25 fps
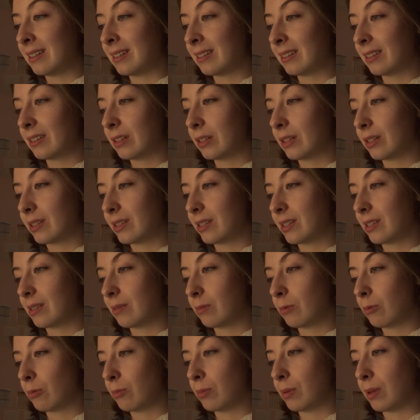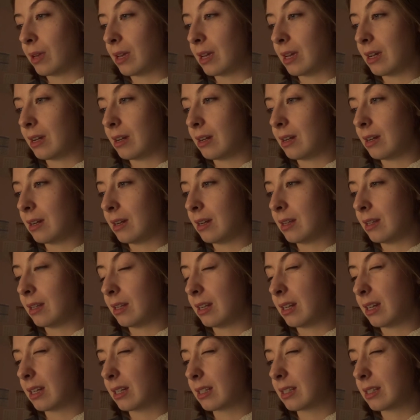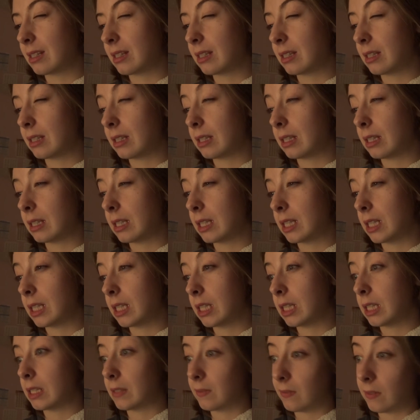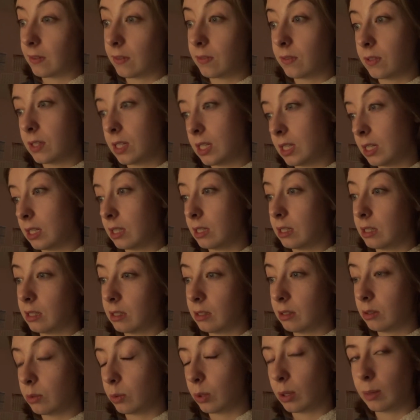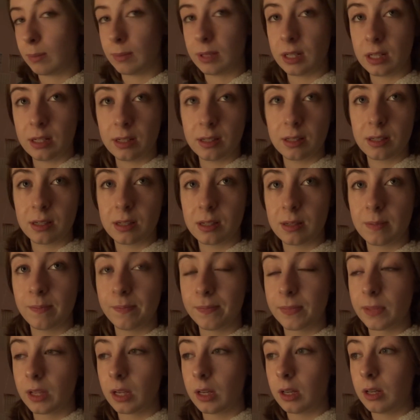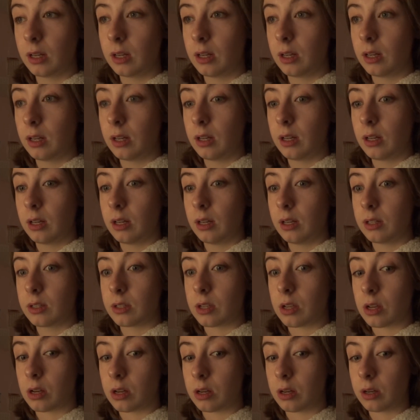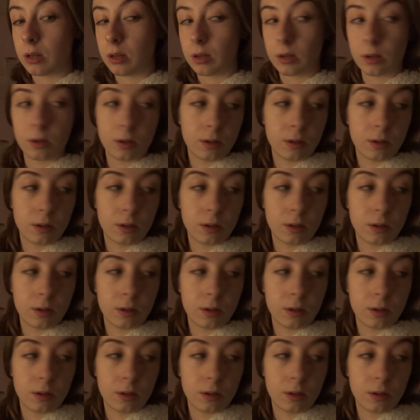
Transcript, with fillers: Chris will be here in the next 15–20 minutes. So, yeah.